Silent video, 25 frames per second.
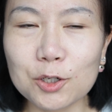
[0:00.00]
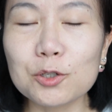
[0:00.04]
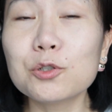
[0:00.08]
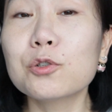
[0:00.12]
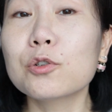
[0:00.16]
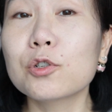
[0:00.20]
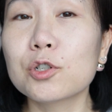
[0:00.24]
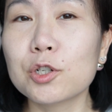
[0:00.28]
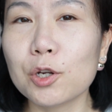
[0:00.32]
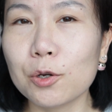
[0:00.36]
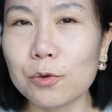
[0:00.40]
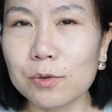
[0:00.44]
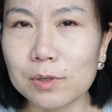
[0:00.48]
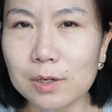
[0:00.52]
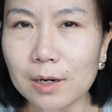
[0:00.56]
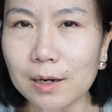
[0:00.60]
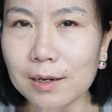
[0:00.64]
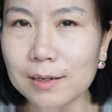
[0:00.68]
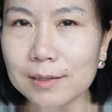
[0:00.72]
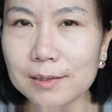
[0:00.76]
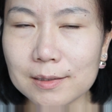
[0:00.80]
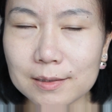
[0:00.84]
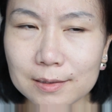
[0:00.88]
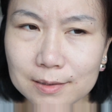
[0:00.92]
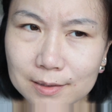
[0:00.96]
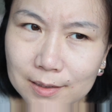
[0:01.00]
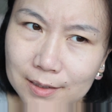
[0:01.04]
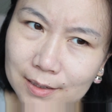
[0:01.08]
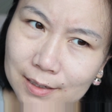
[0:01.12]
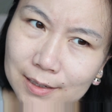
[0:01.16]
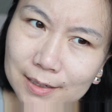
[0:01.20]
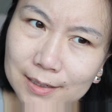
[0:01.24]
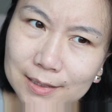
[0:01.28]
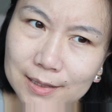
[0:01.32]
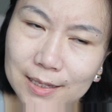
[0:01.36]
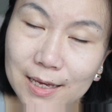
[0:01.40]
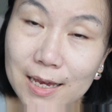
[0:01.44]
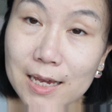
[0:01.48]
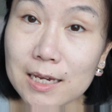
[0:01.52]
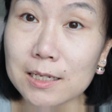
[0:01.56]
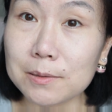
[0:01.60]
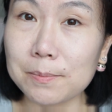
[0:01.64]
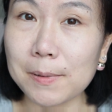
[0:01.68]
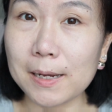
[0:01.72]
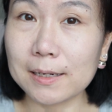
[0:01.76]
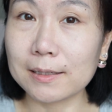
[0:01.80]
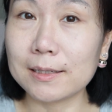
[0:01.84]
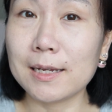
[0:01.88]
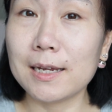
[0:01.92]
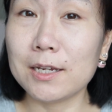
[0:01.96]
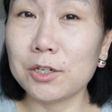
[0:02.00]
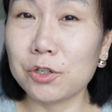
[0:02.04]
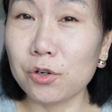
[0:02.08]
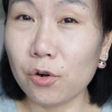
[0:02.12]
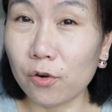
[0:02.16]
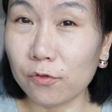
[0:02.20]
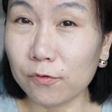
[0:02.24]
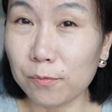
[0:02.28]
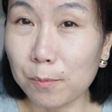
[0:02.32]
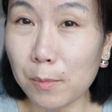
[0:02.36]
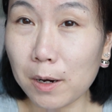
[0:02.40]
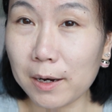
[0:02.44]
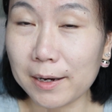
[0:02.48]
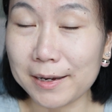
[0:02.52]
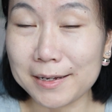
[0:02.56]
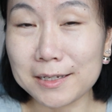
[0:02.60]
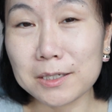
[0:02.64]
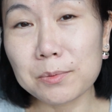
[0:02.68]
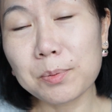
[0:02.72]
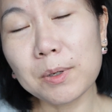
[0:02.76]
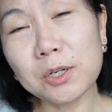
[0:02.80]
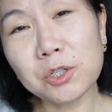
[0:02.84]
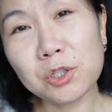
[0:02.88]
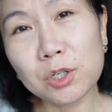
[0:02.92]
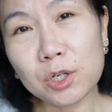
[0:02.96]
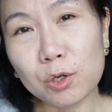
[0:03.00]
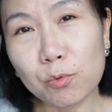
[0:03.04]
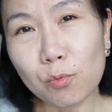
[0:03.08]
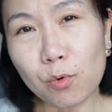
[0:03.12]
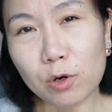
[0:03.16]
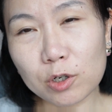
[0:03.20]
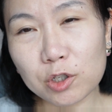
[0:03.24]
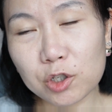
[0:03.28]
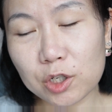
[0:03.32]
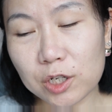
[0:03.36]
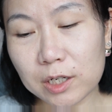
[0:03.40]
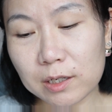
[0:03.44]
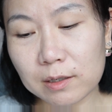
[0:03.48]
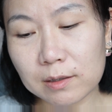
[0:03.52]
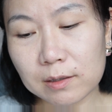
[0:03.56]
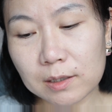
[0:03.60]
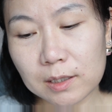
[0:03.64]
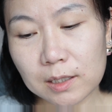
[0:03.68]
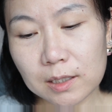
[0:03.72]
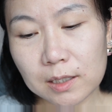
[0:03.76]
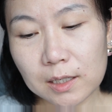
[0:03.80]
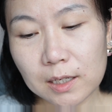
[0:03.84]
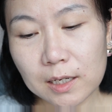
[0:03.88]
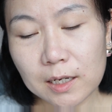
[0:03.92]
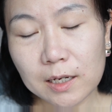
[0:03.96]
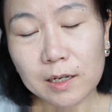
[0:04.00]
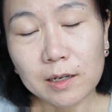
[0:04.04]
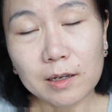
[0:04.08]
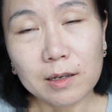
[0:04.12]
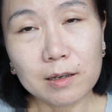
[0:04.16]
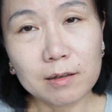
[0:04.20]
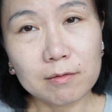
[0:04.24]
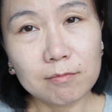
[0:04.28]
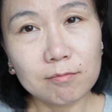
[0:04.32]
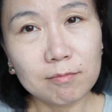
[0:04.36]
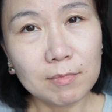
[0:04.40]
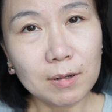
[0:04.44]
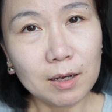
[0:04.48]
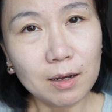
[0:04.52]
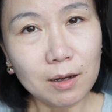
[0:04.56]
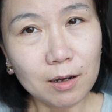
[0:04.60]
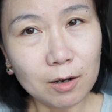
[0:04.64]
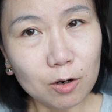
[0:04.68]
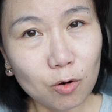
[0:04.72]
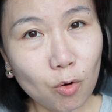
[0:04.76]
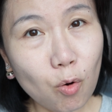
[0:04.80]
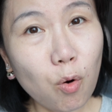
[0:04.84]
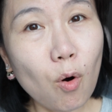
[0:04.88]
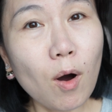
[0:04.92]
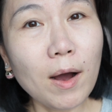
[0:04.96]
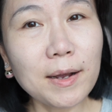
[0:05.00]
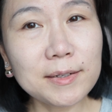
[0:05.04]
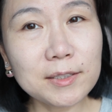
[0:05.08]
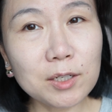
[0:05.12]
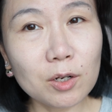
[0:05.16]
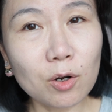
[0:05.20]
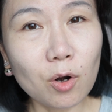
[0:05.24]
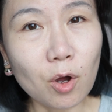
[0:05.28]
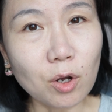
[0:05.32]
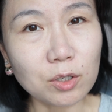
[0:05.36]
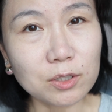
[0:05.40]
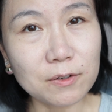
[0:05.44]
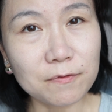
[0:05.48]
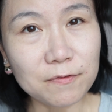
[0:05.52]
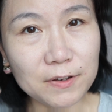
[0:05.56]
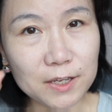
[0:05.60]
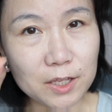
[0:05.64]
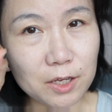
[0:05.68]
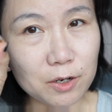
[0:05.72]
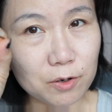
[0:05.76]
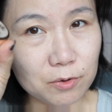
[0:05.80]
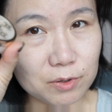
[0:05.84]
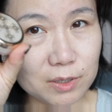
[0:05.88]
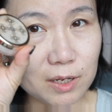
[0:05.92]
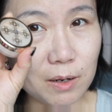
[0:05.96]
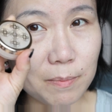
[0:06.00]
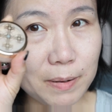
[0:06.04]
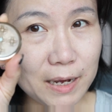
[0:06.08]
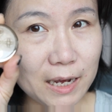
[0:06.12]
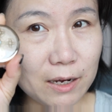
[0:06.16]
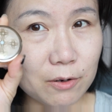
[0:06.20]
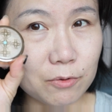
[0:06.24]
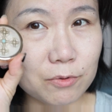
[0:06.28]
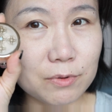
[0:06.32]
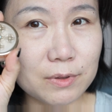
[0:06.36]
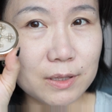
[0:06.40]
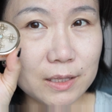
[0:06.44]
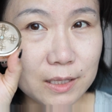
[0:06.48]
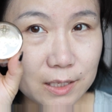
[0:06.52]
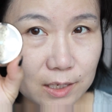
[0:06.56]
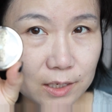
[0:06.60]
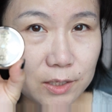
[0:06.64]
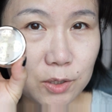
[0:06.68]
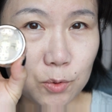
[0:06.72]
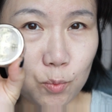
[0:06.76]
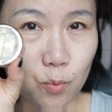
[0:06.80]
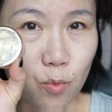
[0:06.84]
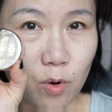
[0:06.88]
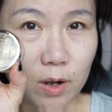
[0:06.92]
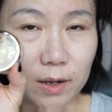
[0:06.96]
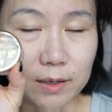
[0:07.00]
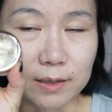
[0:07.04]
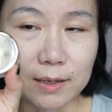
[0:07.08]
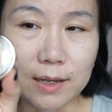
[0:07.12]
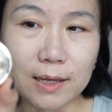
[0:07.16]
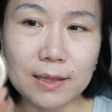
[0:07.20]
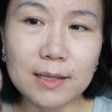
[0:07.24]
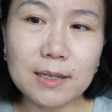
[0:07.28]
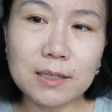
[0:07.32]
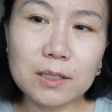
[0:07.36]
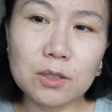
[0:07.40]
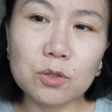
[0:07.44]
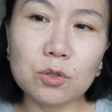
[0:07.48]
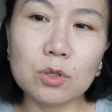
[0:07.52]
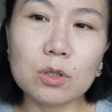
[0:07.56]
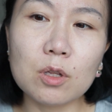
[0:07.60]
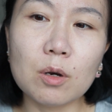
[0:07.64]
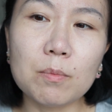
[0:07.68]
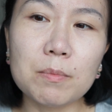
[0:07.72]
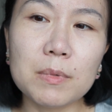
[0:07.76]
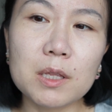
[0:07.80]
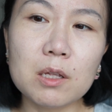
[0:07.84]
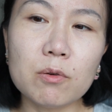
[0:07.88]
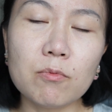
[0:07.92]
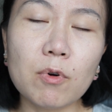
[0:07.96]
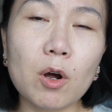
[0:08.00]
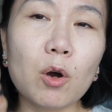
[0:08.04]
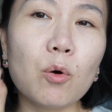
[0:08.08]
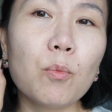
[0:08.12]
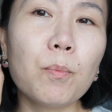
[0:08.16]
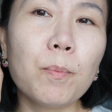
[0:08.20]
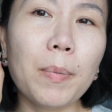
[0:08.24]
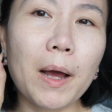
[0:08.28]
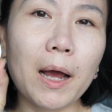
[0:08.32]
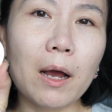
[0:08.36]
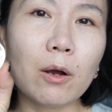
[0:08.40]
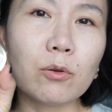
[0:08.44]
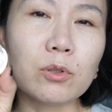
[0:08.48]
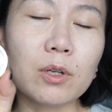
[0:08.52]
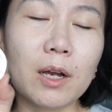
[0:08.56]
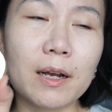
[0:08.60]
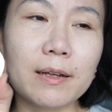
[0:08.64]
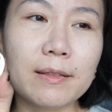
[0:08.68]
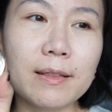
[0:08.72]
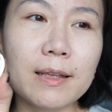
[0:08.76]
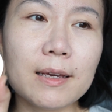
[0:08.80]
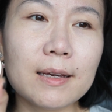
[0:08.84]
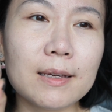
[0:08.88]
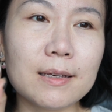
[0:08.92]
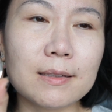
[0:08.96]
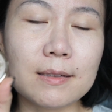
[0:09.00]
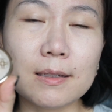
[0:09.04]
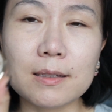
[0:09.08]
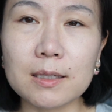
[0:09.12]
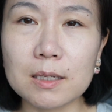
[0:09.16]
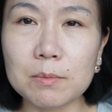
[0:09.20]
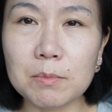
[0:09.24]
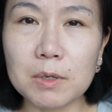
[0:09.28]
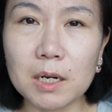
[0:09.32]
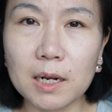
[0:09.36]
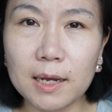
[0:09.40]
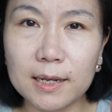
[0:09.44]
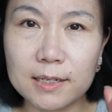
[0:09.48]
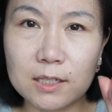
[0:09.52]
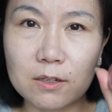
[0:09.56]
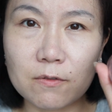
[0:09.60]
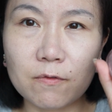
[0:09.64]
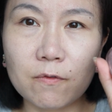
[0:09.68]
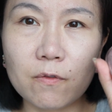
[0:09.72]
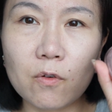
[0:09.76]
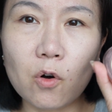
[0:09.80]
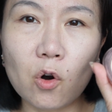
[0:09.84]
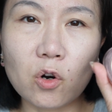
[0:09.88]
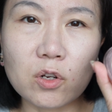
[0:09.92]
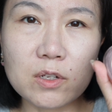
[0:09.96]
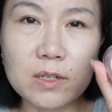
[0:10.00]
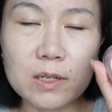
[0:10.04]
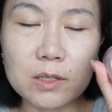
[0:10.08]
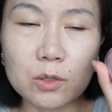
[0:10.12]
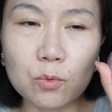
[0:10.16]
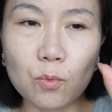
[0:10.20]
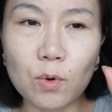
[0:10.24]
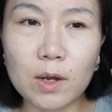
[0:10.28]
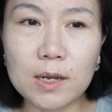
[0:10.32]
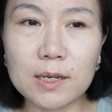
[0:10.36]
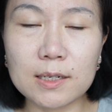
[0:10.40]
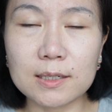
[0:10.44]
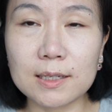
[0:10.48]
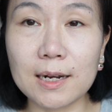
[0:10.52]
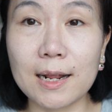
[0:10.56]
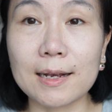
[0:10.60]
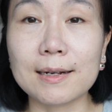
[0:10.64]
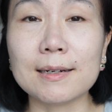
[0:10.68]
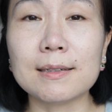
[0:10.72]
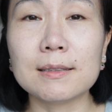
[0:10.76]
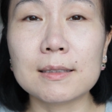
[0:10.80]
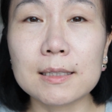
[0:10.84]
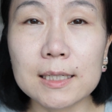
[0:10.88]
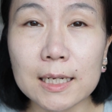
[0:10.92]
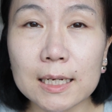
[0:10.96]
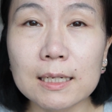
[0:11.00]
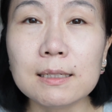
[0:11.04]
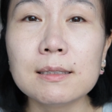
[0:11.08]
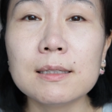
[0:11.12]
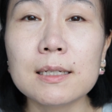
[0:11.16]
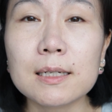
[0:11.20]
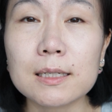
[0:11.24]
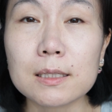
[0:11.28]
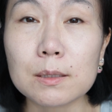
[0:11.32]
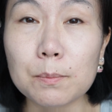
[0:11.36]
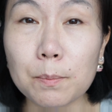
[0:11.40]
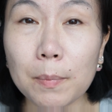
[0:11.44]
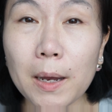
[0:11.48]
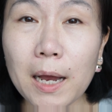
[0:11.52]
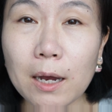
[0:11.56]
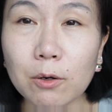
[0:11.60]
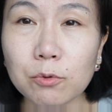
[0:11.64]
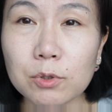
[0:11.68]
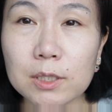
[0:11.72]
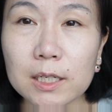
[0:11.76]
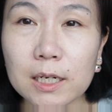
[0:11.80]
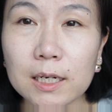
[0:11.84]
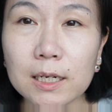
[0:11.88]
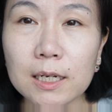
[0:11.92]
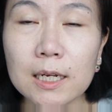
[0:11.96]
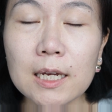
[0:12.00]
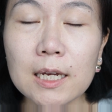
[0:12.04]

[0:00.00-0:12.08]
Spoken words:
to show you guys the expectation of mine, especially watching quite a lot of videos about this one. This, you know, mineral powder, I think is similar as the FLORASIS one. It's like a tinted powder.